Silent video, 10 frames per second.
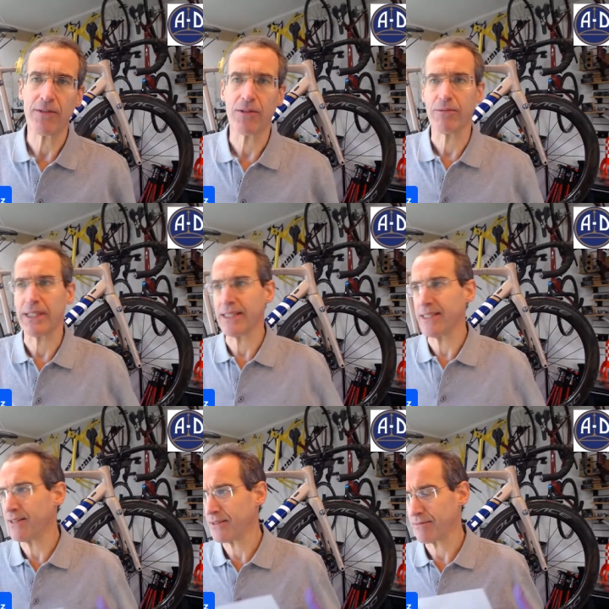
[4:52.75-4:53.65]
Or we
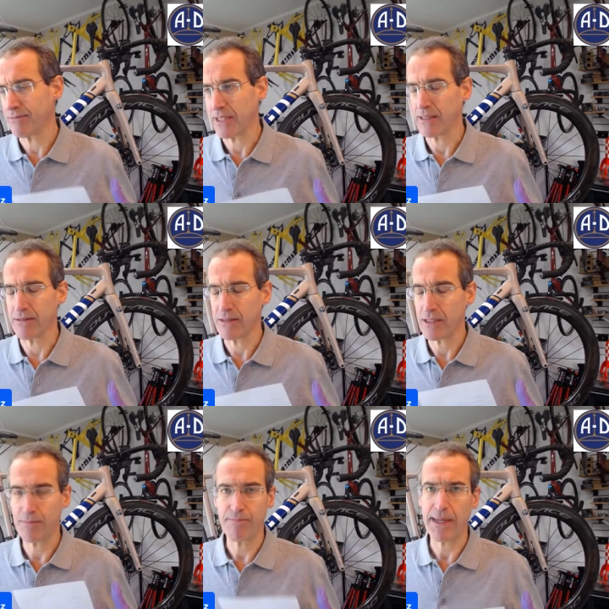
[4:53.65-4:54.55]
can
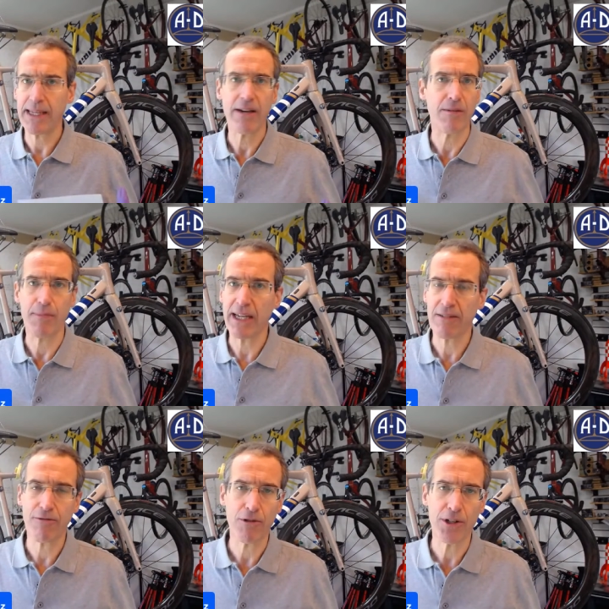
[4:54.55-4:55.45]
spec out a
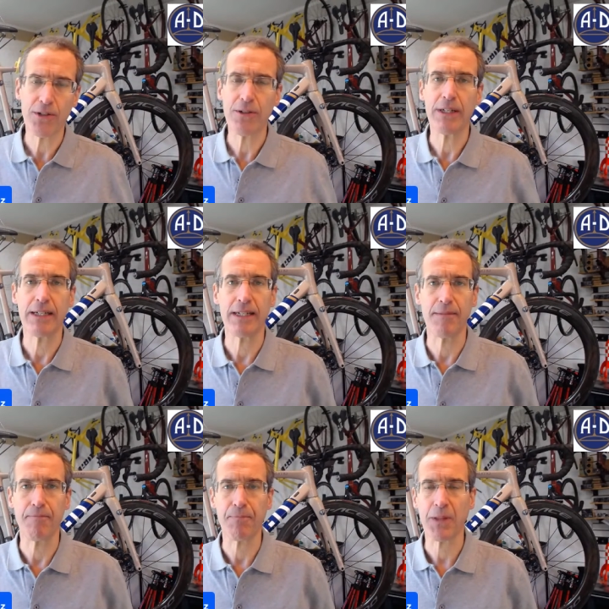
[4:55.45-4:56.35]
bike for you.
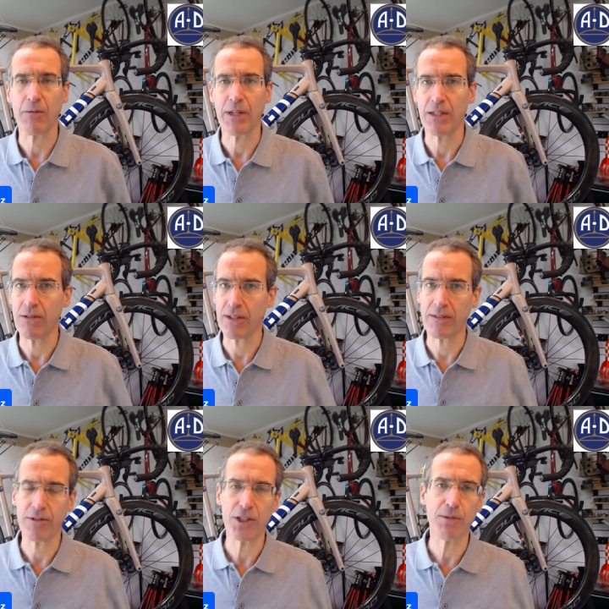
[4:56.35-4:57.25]
We can do the
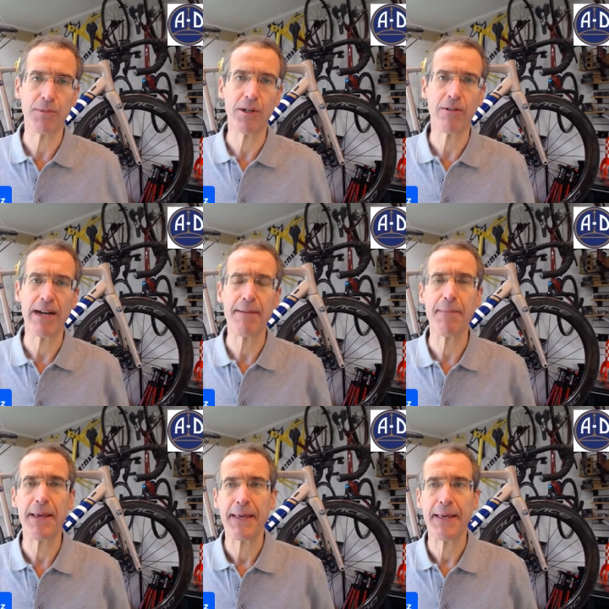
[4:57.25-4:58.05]
conversion program.